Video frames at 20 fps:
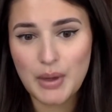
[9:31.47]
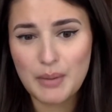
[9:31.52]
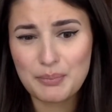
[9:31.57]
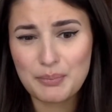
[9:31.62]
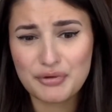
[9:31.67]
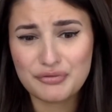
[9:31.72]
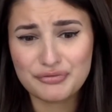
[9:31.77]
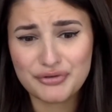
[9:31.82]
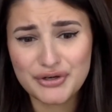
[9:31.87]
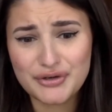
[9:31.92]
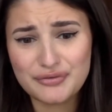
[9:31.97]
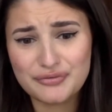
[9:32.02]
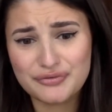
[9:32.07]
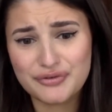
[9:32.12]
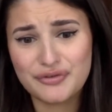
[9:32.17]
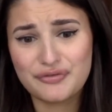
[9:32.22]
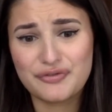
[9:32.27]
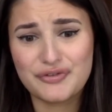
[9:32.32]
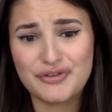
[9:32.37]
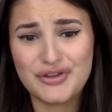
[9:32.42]
But Ruth
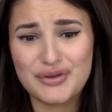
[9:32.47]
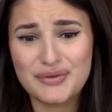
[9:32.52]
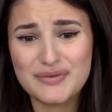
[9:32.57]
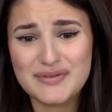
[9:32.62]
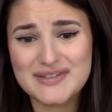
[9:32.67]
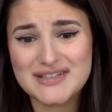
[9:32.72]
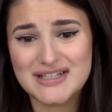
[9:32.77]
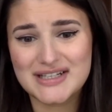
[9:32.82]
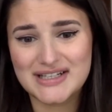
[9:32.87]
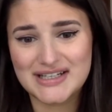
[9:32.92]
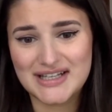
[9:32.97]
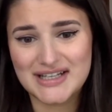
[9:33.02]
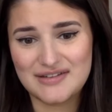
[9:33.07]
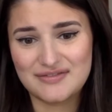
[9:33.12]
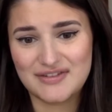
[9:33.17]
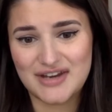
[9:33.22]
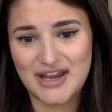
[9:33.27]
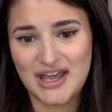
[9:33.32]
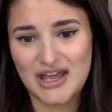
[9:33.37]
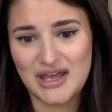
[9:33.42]
refused to leave
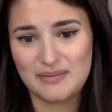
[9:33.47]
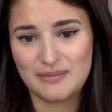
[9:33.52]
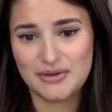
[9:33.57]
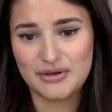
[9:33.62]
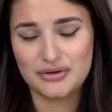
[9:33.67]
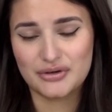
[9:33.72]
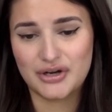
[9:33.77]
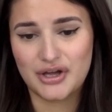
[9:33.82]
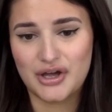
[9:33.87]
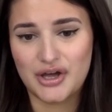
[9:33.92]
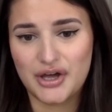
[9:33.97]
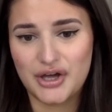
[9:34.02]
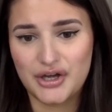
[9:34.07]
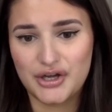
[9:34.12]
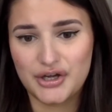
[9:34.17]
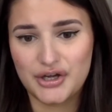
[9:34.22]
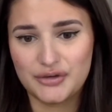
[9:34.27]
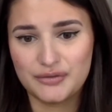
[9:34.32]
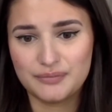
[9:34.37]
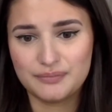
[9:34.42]
Naomi on her
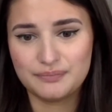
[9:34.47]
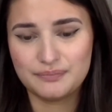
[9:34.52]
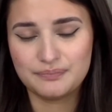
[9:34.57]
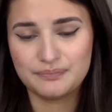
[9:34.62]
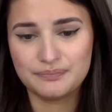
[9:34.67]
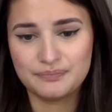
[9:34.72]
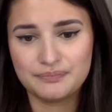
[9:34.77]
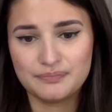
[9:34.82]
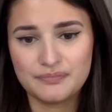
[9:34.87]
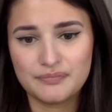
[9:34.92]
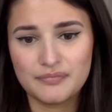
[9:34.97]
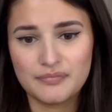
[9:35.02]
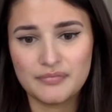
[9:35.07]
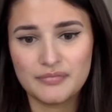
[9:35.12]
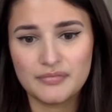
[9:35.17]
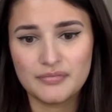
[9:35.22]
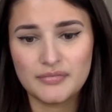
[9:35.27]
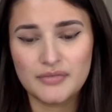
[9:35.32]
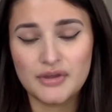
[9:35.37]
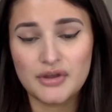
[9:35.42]
own.
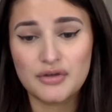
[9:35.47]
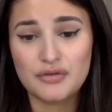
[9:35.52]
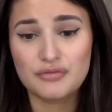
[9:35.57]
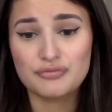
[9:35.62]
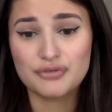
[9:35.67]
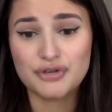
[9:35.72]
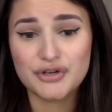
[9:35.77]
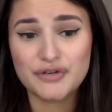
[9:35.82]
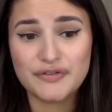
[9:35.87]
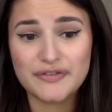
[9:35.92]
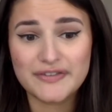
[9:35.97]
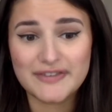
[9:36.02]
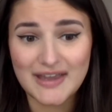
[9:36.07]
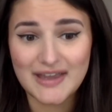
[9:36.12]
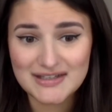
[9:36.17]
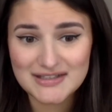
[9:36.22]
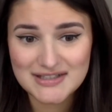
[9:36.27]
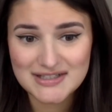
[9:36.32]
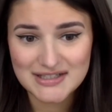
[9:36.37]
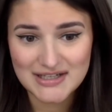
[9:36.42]
Ruth
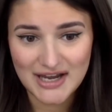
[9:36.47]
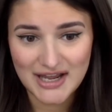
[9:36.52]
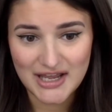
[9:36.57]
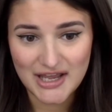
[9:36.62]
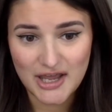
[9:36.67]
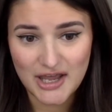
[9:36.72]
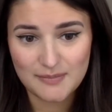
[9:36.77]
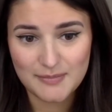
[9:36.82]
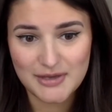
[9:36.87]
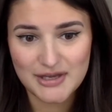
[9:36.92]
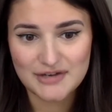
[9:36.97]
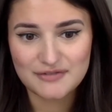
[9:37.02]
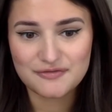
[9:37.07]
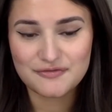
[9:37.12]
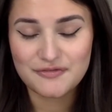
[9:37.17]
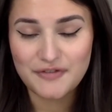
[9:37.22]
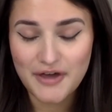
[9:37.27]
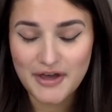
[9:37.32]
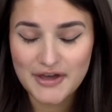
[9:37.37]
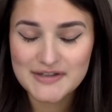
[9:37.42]
said to Naomi in
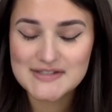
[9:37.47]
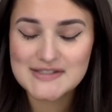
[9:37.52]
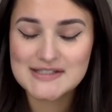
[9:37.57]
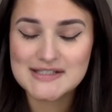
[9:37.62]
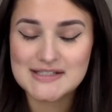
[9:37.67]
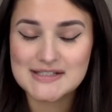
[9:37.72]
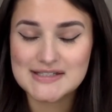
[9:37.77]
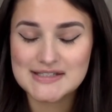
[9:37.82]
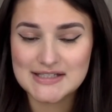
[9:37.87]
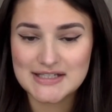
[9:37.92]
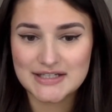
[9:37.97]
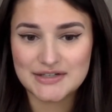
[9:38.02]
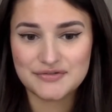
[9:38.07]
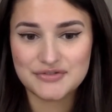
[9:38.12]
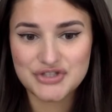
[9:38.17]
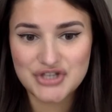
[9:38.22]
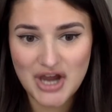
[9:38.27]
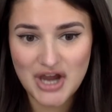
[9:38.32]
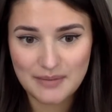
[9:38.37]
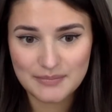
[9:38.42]
verse 16 of
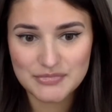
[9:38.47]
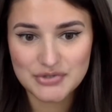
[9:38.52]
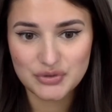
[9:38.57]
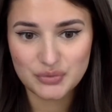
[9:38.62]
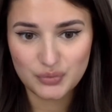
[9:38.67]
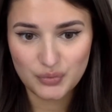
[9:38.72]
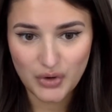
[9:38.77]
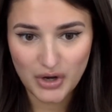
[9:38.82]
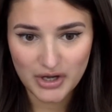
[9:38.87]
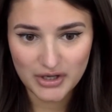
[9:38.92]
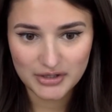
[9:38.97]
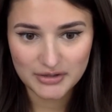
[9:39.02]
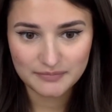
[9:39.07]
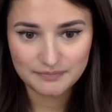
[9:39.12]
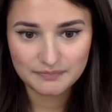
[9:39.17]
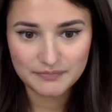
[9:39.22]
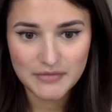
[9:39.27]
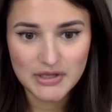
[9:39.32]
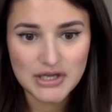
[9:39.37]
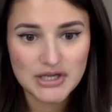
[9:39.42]
chapter 1,
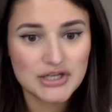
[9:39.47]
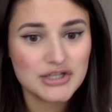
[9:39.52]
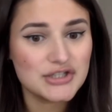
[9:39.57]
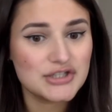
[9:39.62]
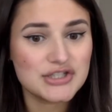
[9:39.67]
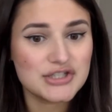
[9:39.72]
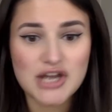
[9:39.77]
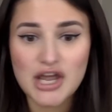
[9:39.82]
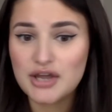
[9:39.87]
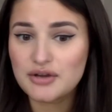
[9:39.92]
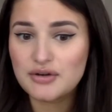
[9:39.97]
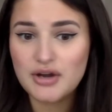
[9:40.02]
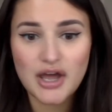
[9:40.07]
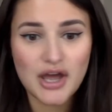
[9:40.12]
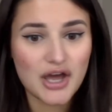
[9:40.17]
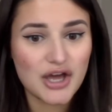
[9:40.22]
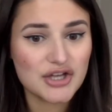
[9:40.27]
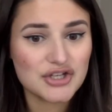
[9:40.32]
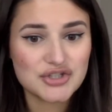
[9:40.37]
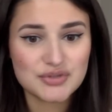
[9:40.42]
"Don't
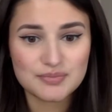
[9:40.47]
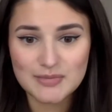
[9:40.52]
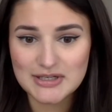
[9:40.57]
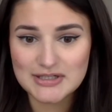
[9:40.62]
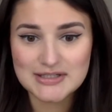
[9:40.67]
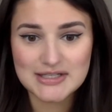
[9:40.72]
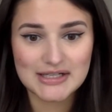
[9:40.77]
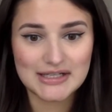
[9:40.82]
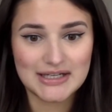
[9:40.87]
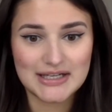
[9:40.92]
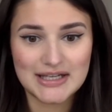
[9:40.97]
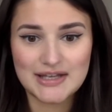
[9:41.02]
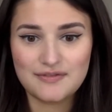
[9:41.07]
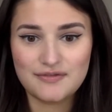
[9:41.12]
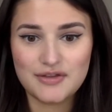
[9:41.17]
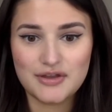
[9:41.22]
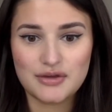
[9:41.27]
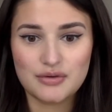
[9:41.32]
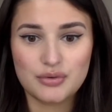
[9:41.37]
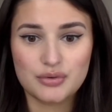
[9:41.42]
urge me to leave
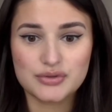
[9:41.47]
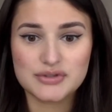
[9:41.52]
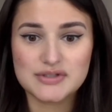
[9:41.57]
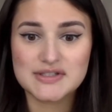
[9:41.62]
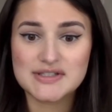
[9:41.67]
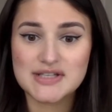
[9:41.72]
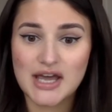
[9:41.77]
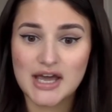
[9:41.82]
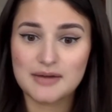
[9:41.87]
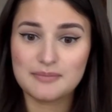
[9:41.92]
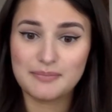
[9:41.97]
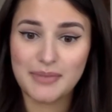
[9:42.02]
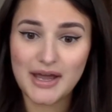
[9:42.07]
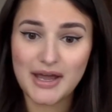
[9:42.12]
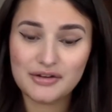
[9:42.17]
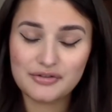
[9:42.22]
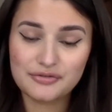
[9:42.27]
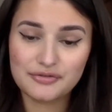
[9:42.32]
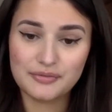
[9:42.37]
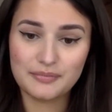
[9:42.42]
you or to turn
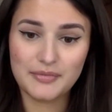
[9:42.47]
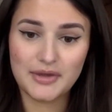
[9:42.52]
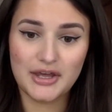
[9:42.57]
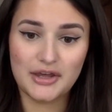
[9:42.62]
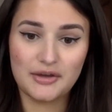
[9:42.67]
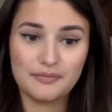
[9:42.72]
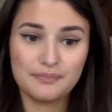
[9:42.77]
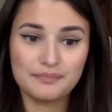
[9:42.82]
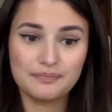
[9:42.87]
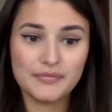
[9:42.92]
back from you.